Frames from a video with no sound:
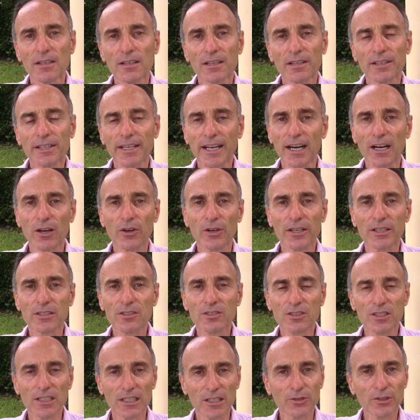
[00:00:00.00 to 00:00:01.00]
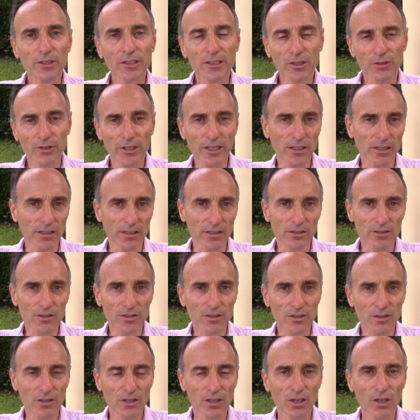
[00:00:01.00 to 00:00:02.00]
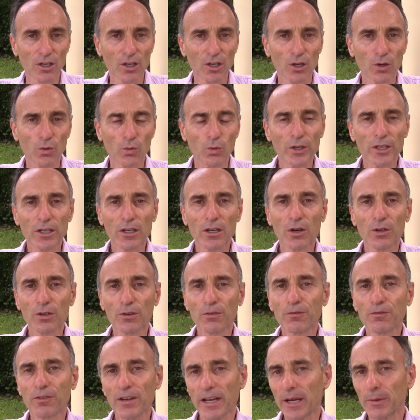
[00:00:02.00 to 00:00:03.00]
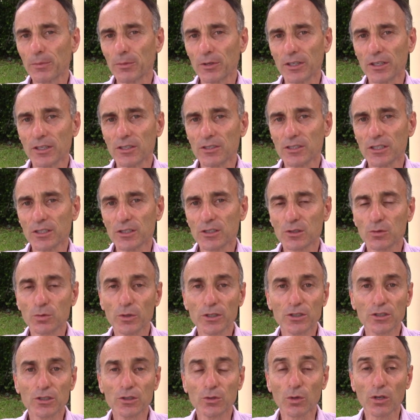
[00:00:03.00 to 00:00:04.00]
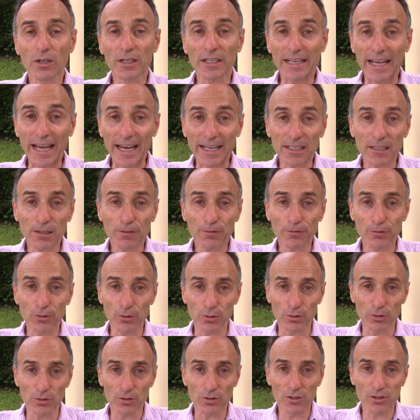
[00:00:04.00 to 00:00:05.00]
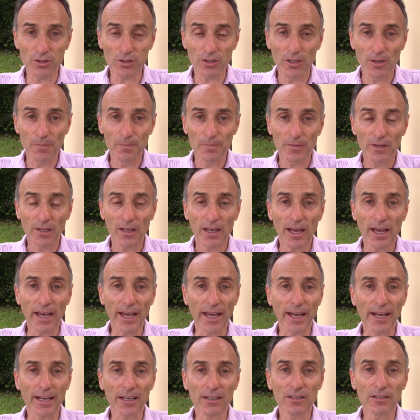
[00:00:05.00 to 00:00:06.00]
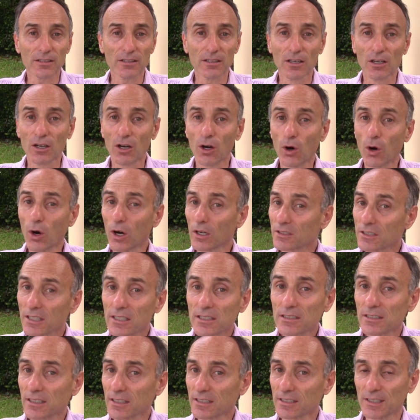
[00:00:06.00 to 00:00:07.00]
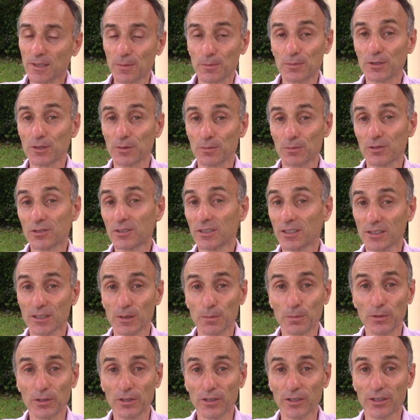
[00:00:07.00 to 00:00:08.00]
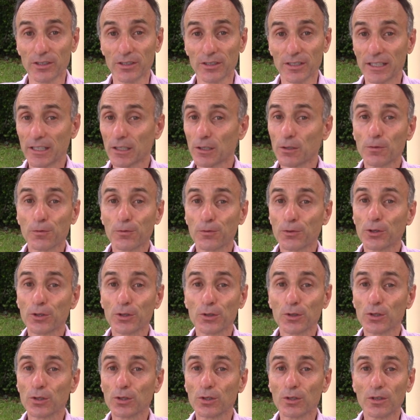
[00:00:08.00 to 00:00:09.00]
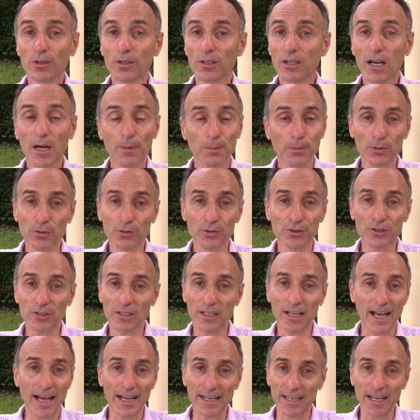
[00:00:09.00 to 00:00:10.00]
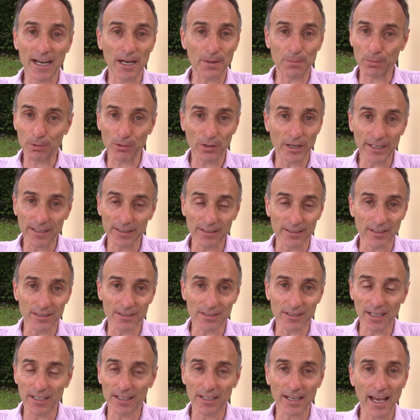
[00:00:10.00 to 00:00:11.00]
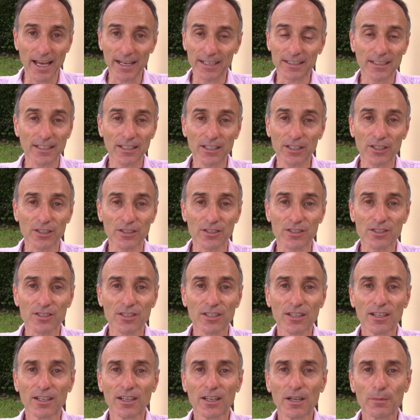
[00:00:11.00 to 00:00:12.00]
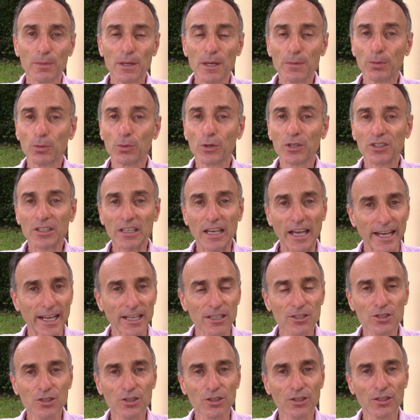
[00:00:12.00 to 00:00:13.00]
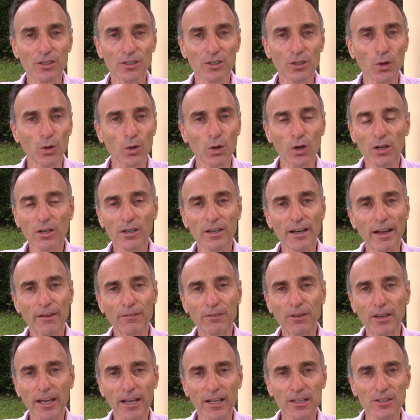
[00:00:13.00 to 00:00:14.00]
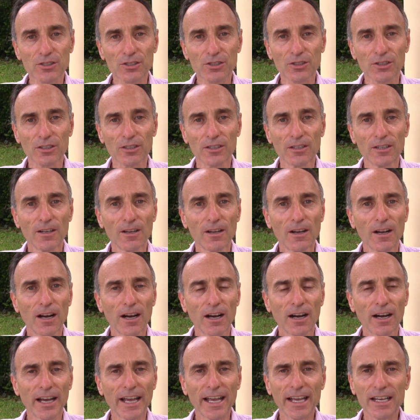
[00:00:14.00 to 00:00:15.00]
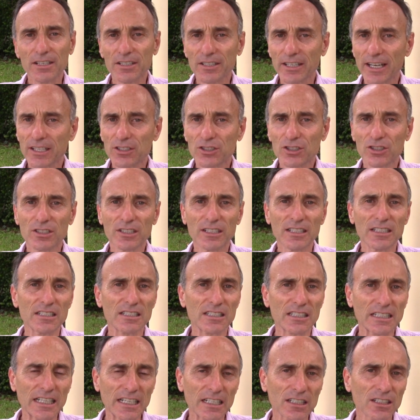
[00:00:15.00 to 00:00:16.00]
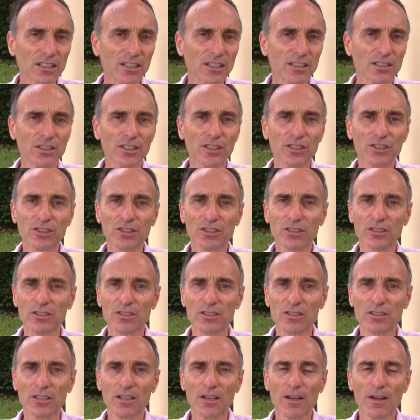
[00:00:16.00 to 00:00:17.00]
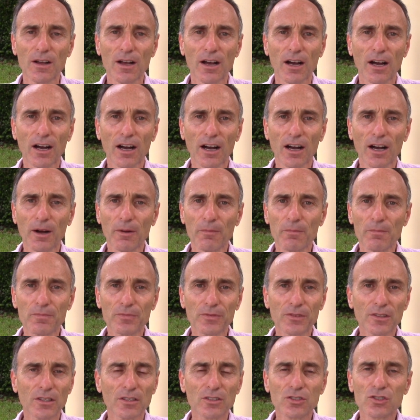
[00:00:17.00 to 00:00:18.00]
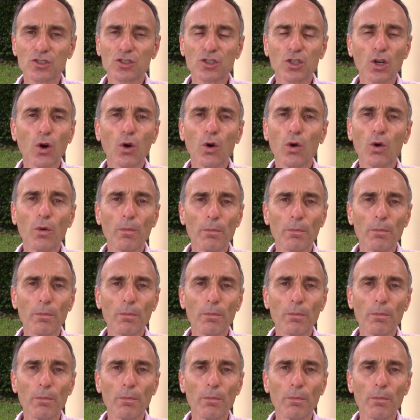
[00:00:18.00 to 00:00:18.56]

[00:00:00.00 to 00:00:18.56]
Now, in Secret Ingredients, we go to families that switch to organic foods and autistic symptoms disappear. Infertile couples got pregnant and had kids. People with cancer no longer have cancer. Uh, ADHD, skin conditions, um, so